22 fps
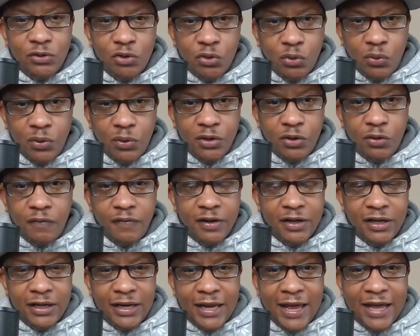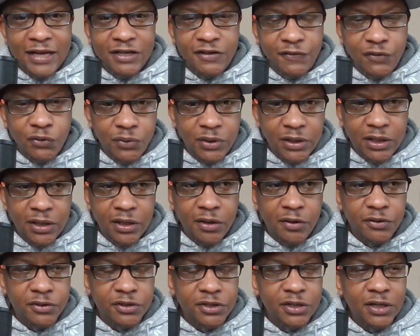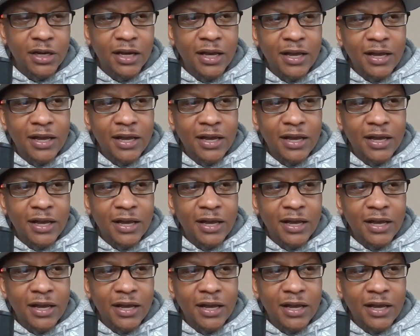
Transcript: doing over the last few years,